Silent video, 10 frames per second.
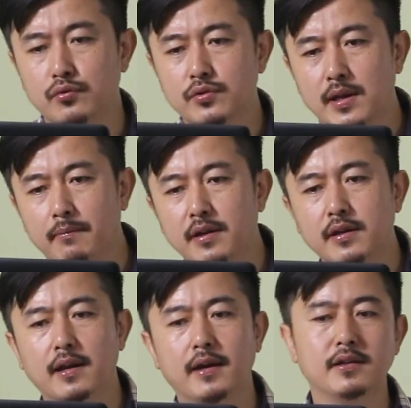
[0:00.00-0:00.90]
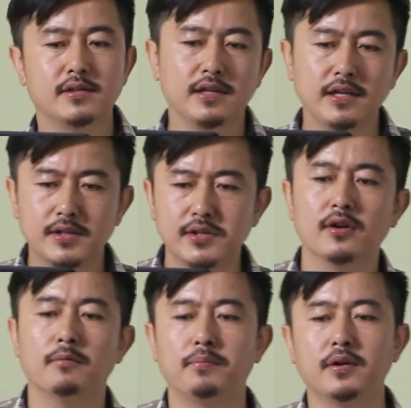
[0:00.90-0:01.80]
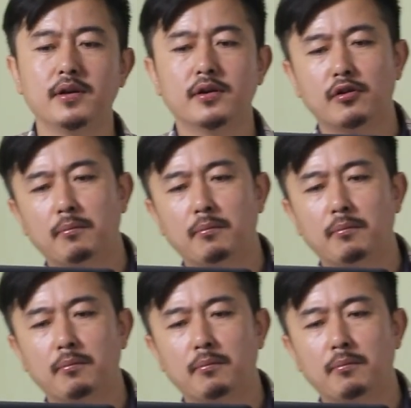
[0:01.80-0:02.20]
to 79 is an easing of period.